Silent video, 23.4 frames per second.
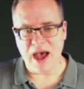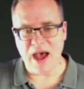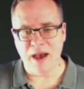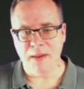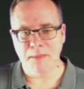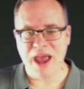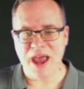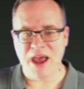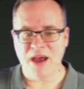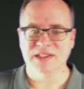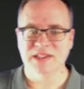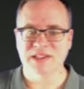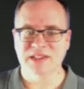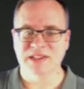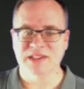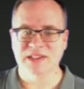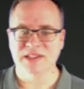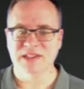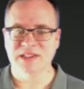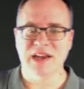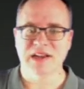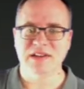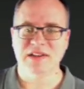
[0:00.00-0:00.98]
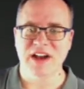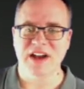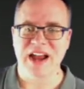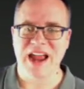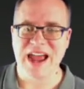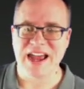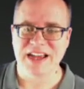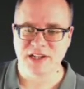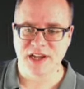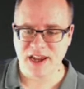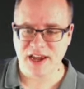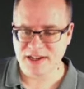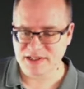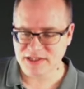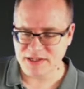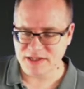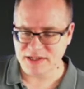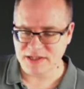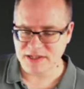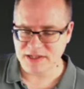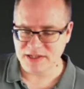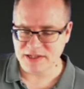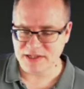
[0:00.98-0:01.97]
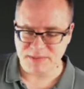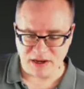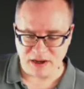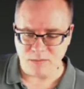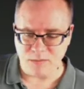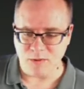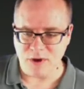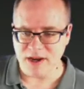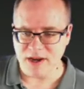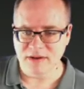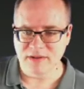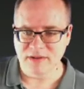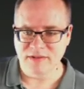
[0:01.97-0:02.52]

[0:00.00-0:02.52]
pound signs or hashtags, depending on what